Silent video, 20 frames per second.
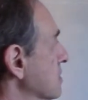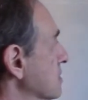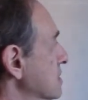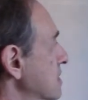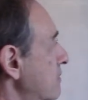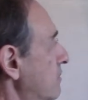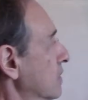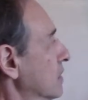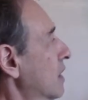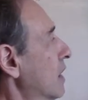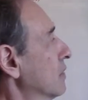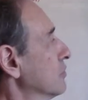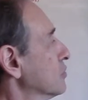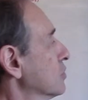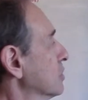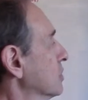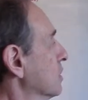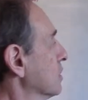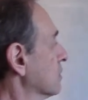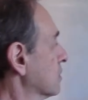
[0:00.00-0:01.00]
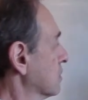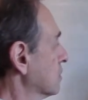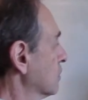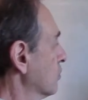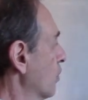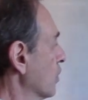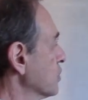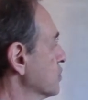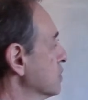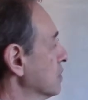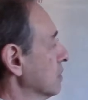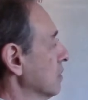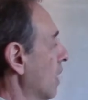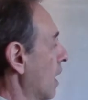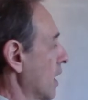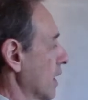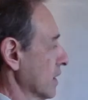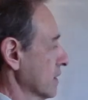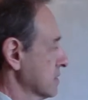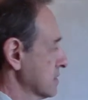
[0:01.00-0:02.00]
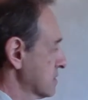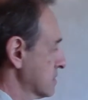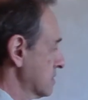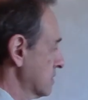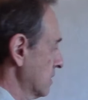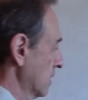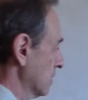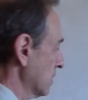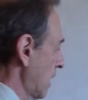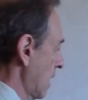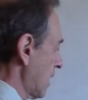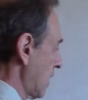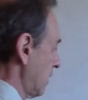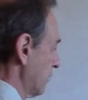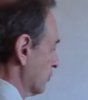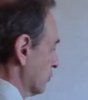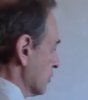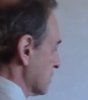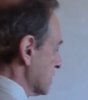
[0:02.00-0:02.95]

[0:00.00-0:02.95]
720 lines and I have to